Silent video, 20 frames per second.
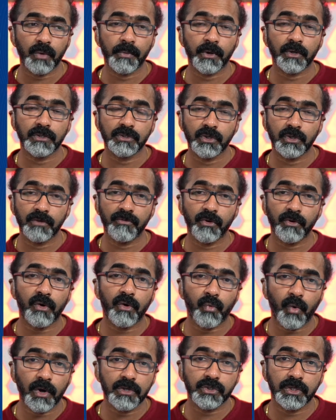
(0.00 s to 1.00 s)
because if you are
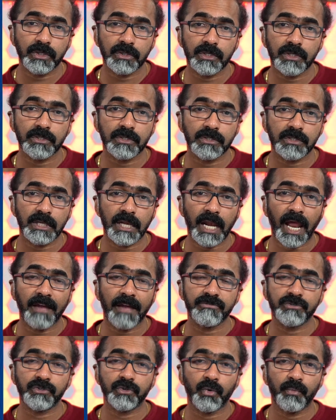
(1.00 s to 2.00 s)
watching this as a
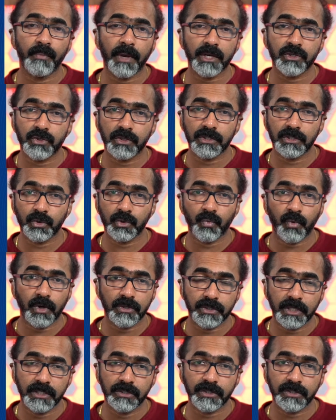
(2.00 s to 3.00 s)
live show, make sure that you
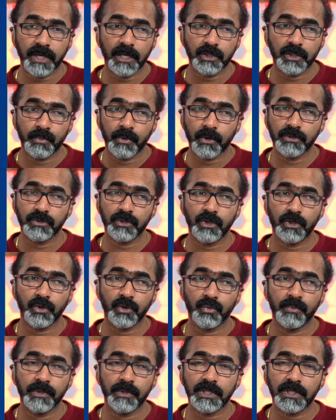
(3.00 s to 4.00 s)
watch the entire show, because
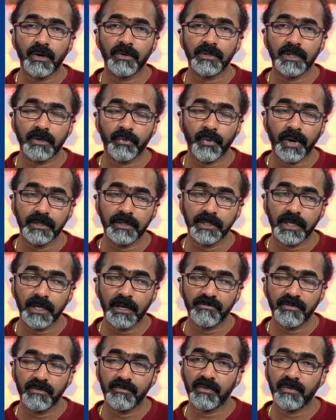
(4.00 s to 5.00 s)
you miss out the great deal
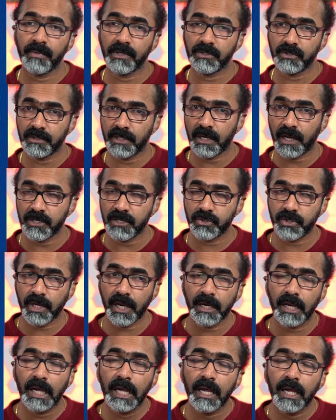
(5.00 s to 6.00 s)
of information that I
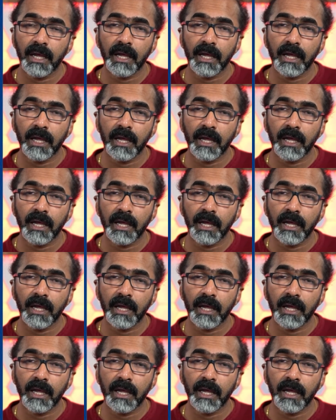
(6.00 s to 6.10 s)
shared.